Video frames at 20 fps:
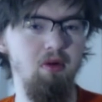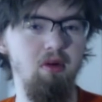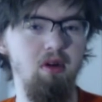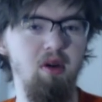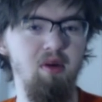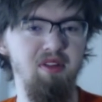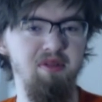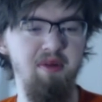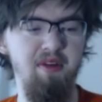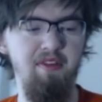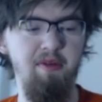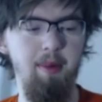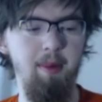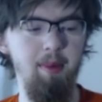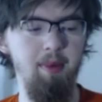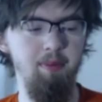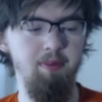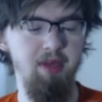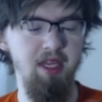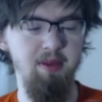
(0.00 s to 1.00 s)
It was meant for
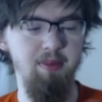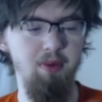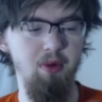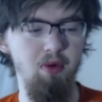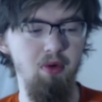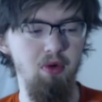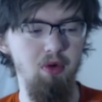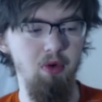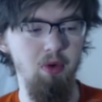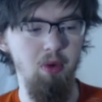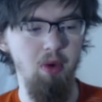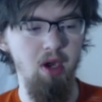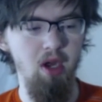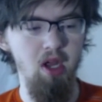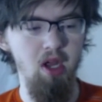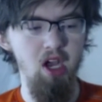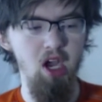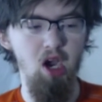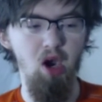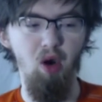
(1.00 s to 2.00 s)
people who
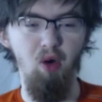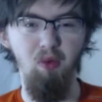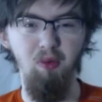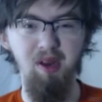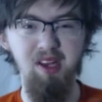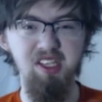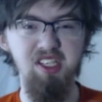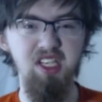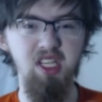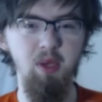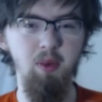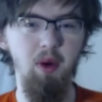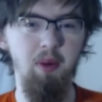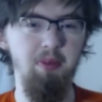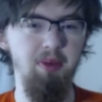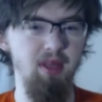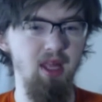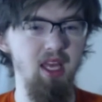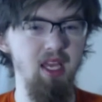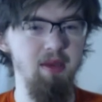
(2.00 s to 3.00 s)
originally were
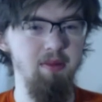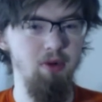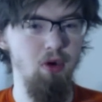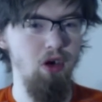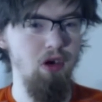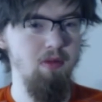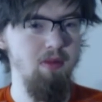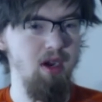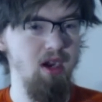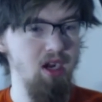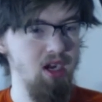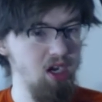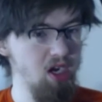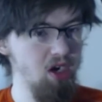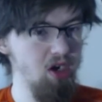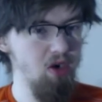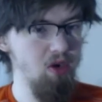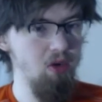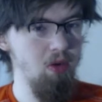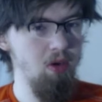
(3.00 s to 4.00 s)
playing Pokemon
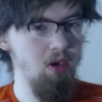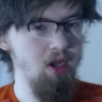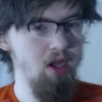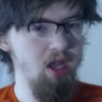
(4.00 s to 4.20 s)
Go,